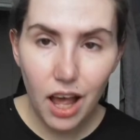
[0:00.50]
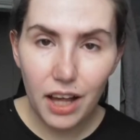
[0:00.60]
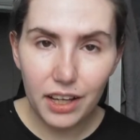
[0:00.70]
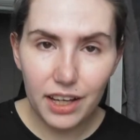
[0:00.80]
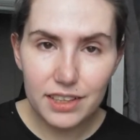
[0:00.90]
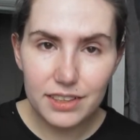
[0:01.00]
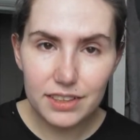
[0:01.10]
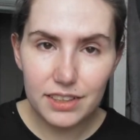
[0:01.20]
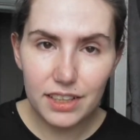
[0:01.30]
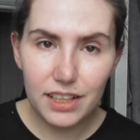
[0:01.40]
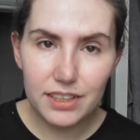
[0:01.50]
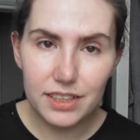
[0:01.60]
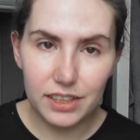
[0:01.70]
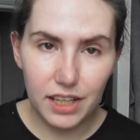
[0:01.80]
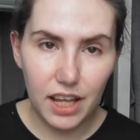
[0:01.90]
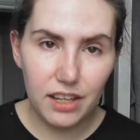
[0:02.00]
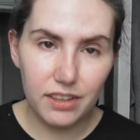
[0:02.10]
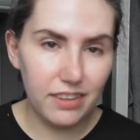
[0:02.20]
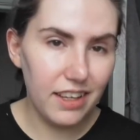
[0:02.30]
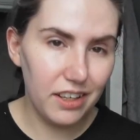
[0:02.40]
Hi guys, so today is Sunday and
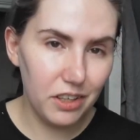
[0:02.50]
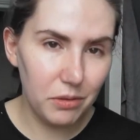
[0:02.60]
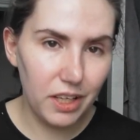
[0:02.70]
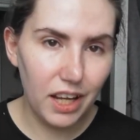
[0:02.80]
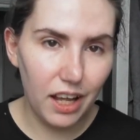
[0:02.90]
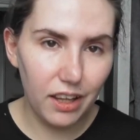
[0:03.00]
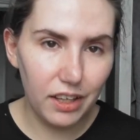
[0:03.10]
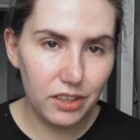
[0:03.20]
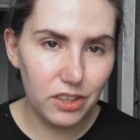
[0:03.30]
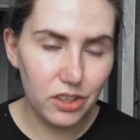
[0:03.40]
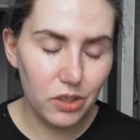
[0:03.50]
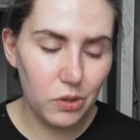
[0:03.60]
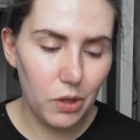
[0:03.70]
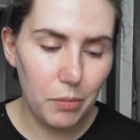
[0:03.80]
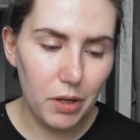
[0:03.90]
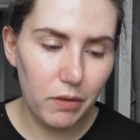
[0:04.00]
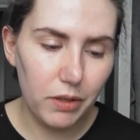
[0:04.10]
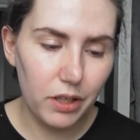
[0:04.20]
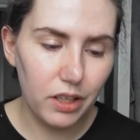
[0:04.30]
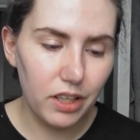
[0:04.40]
at the end of the week I like to do a bit of
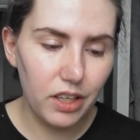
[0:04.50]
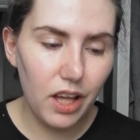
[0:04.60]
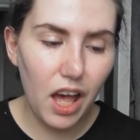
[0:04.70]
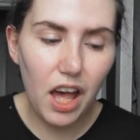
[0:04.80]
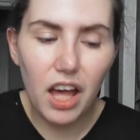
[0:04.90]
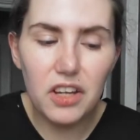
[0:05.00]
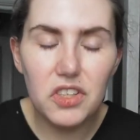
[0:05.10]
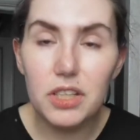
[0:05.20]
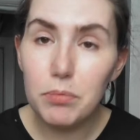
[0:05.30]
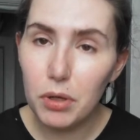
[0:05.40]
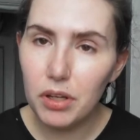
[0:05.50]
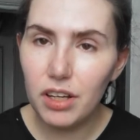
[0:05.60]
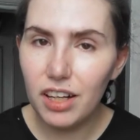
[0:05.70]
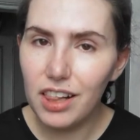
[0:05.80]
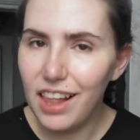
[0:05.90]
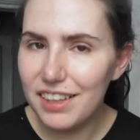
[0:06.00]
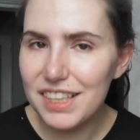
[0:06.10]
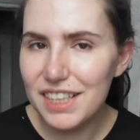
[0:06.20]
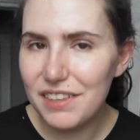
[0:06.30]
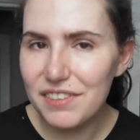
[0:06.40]
a deep
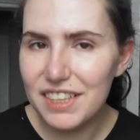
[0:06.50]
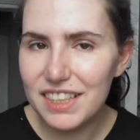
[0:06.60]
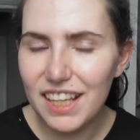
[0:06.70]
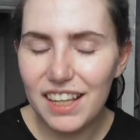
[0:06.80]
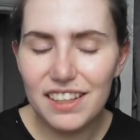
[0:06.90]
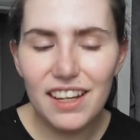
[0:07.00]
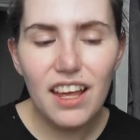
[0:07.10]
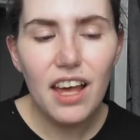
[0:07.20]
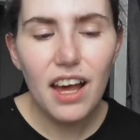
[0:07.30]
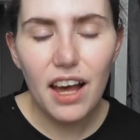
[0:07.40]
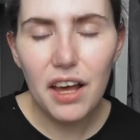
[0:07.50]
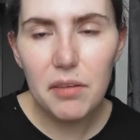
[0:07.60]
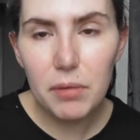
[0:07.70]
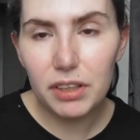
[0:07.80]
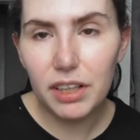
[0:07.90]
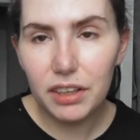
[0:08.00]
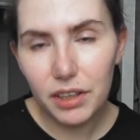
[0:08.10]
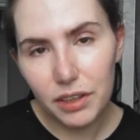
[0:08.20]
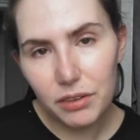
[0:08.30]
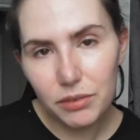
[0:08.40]
cleanse of the skin. I have my
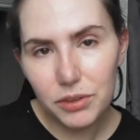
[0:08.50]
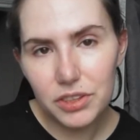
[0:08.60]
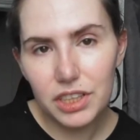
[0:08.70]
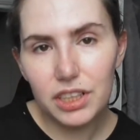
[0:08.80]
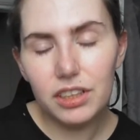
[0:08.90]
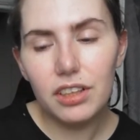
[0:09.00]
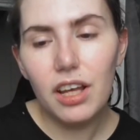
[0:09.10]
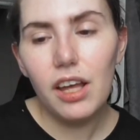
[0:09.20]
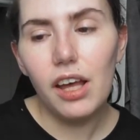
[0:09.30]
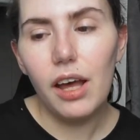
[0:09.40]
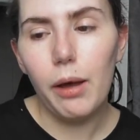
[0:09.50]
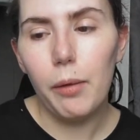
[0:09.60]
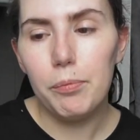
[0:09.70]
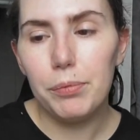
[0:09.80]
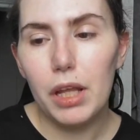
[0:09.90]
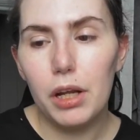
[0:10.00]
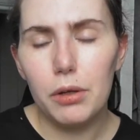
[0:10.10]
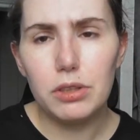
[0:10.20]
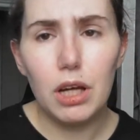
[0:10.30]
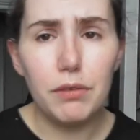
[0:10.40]
daily routine and I
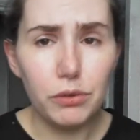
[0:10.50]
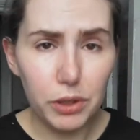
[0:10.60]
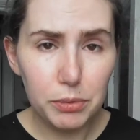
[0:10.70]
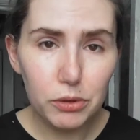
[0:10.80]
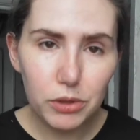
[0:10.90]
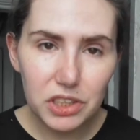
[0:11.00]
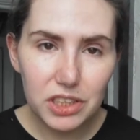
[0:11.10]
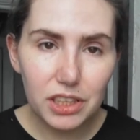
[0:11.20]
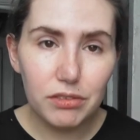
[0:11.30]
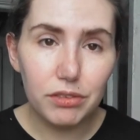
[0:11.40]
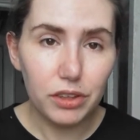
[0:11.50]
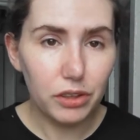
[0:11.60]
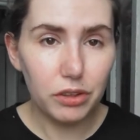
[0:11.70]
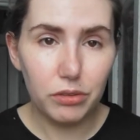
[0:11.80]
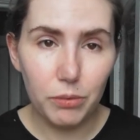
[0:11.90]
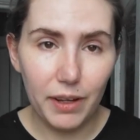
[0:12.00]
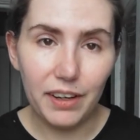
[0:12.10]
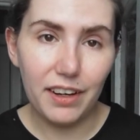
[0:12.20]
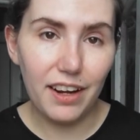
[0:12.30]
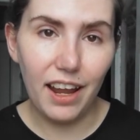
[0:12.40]
also have a reboot routine for
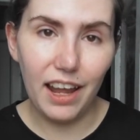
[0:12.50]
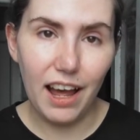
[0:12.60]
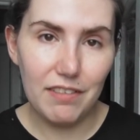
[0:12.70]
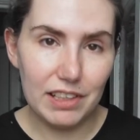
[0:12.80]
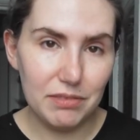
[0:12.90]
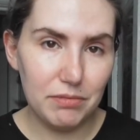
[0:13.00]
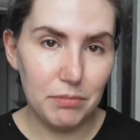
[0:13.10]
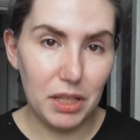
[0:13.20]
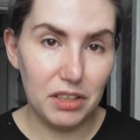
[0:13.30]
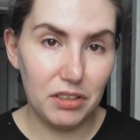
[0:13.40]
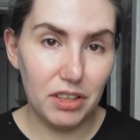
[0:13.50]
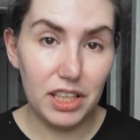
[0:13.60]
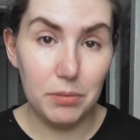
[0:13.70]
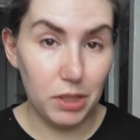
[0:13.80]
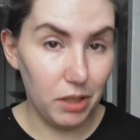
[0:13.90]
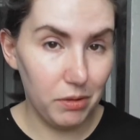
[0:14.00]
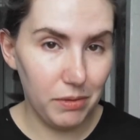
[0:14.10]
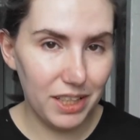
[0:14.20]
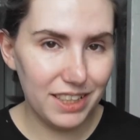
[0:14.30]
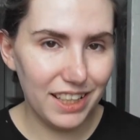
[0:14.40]
when I haven't been keeping up with
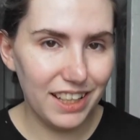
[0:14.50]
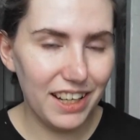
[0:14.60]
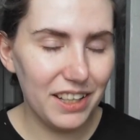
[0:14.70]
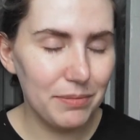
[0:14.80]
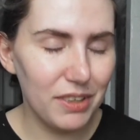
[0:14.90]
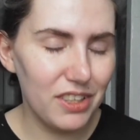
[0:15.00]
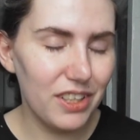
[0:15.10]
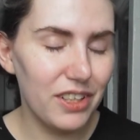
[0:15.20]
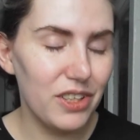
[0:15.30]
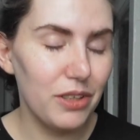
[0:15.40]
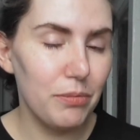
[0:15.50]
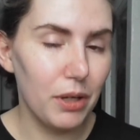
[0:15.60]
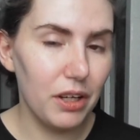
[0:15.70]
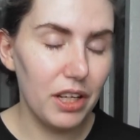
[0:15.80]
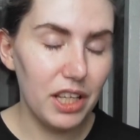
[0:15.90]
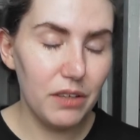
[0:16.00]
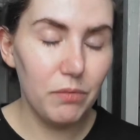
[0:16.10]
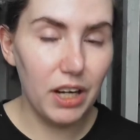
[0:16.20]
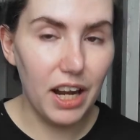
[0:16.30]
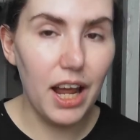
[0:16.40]
my skincare as much as I should, but
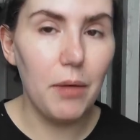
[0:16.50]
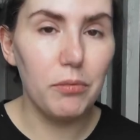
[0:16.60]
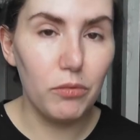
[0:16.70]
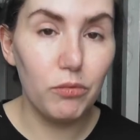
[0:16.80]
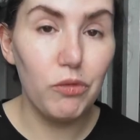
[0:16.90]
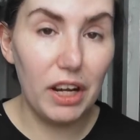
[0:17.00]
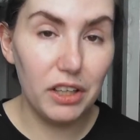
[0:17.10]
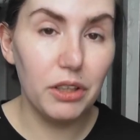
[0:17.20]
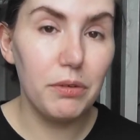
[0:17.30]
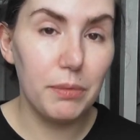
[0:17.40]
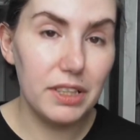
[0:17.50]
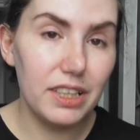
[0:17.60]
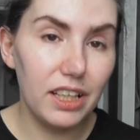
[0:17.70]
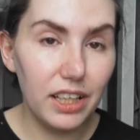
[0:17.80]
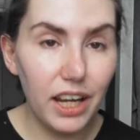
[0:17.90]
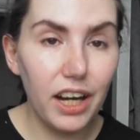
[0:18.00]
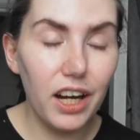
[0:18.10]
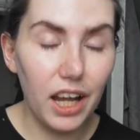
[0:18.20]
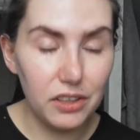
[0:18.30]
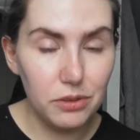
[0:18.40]
when I am regular with my skincare
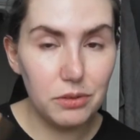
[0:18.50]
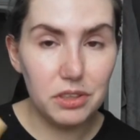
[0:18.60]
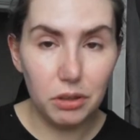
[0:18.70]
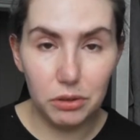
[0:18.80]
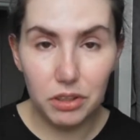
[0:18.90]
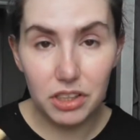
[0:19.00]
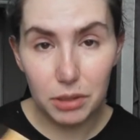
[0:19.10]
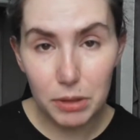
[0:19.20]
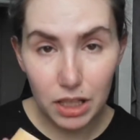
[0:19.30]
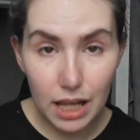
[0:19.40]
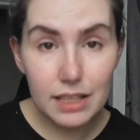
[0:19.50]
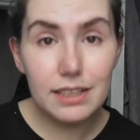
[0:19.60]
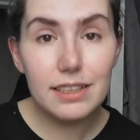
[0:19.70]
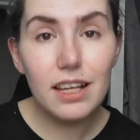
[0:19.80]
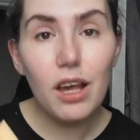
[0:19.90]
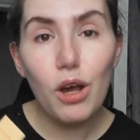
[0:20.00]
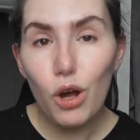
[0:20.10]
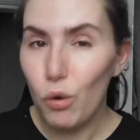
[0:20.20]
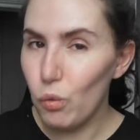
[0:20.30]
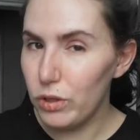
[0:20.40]
I do still do a deep cleanse
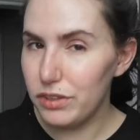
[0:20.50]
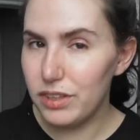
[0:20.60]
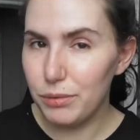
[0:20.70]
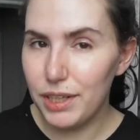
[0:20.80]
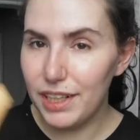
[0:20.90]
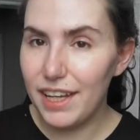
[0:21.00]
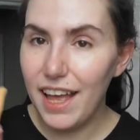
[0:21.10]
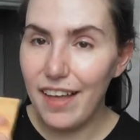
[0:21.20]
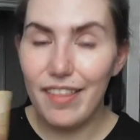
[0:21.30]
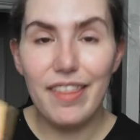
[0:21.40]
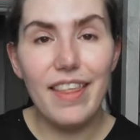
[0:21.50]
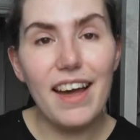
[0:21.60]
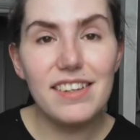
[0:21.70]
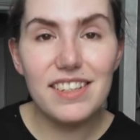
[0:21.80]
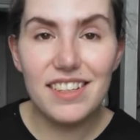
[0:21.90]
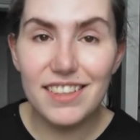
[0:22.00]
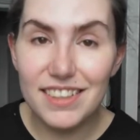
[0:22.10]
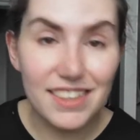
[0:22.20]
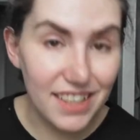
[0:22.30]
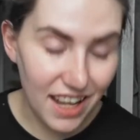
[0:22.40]
once a week, and that is
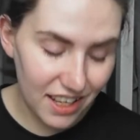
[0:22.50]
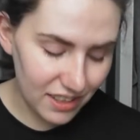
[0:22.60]
today.